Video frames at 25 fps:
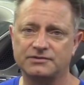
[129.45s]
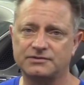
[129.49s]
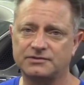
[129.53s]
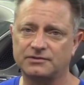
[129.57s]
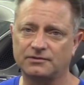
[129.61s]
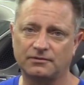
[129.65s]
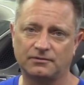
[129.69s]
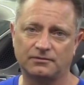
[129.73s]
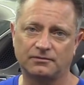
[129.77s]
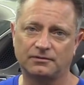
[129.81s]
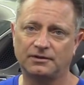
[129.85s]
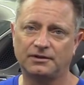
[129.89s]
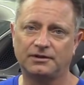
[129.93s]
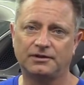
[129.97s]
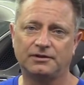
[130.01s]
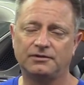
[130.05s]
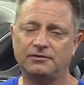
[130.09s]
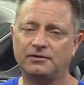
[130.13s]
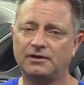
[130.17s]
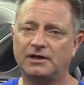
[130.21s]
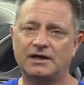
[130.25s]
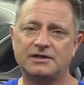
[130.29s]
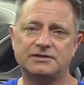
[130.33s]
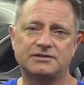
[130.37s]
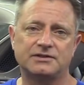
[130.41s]
So
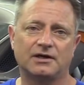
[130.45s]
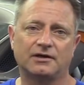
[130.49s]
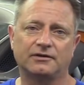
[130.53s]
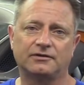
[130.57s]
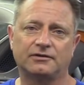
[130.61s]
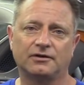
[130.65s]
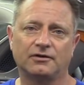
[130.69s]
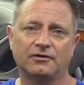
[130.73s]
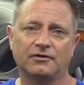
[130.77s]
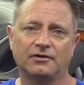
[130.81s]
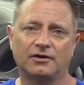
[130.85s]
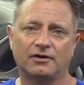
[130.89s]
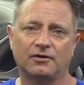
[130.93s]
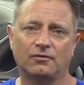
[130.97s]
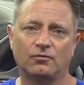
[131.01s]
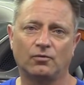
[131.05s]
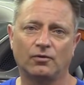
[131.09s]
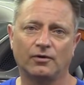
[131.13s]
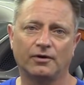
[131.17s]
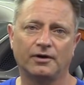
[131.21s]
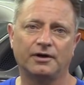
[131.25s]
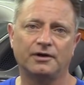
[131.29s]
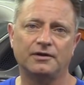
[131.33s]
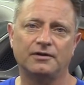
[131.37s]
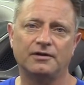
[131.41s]
you guys out there that are
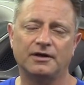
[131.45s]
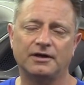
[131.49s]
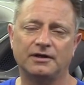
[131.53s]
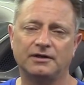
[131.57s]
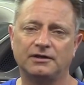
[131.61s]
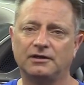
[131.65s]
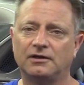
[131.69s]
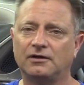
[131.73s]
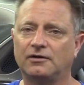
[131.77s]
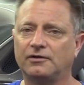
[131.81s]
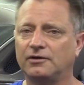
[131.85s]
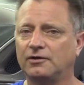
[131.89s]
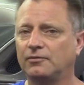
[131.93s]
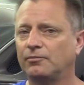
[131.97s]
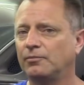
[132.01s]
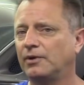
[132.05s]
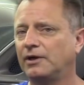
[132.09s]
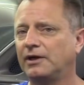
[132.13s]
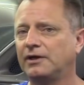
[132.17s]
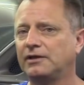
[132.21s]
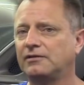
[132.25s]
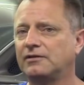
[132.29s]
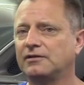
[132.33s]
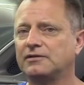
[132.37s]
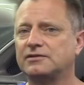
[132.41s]
worried that your
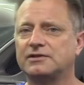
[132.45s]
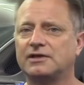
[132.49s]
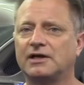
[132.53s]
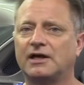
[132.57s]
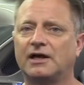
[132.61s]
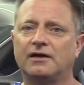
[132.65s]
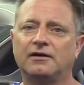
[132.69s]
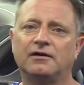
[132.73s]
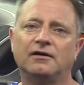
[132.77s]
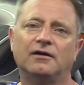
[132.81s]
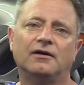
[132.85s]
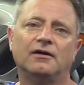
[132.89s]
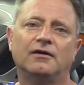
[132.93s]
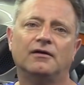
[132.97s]
bike that's got